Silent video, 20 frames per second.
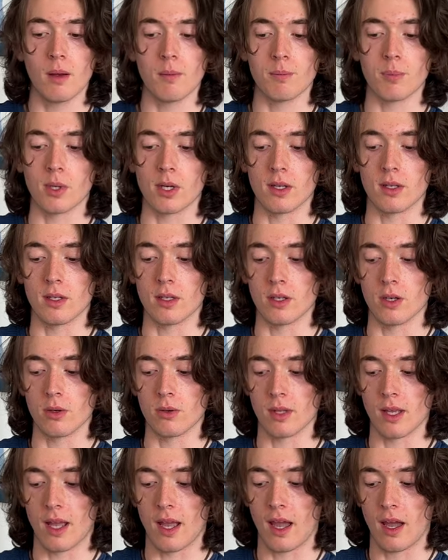but you know
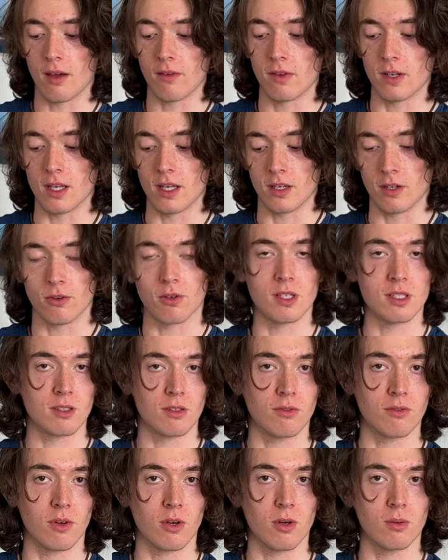they have an increase
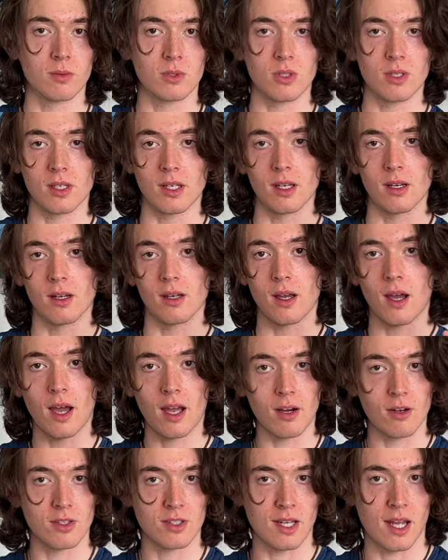of foam, so you get a
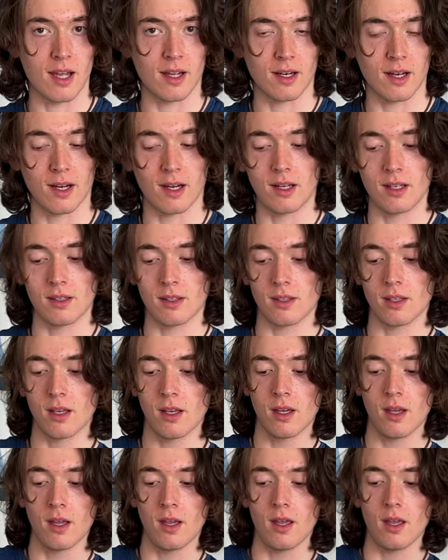higher stack height,
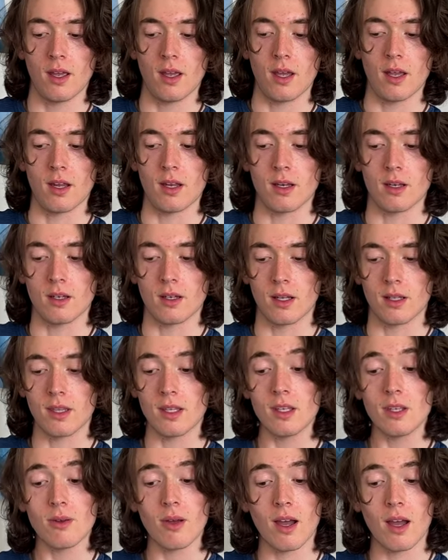and I
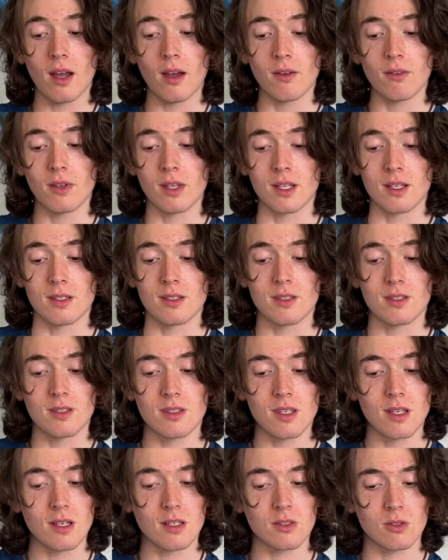think you have like a
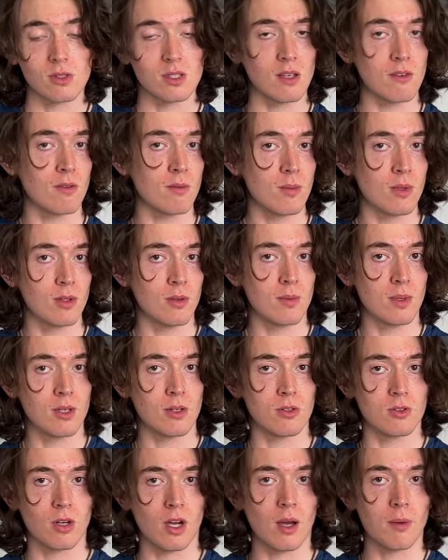six or seven millimeter
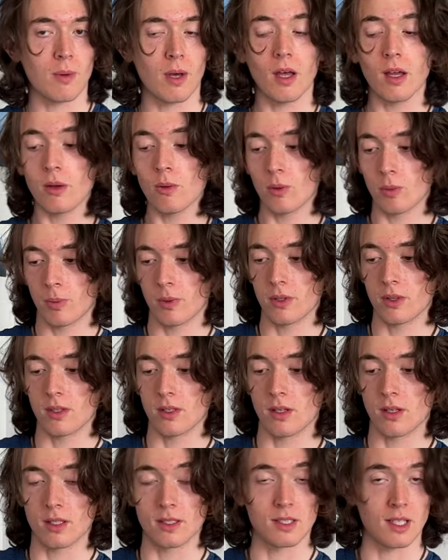drop. I will put
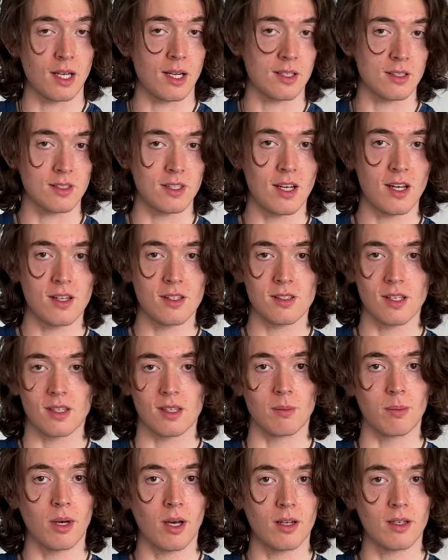the exact stats at
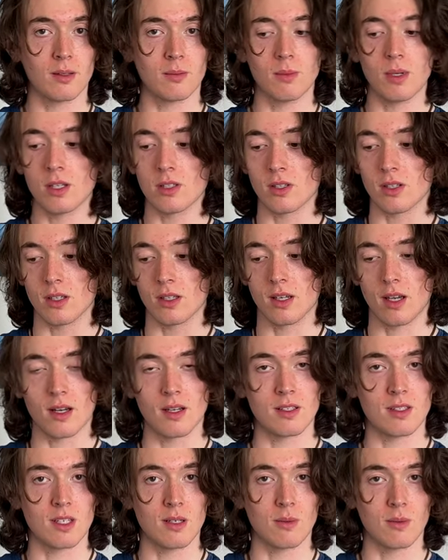the bottom so you can kind
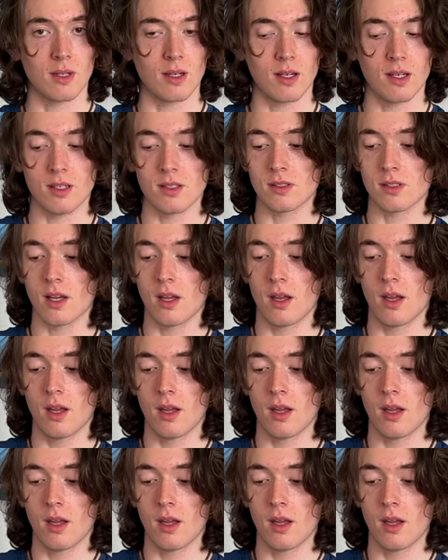of see what it is.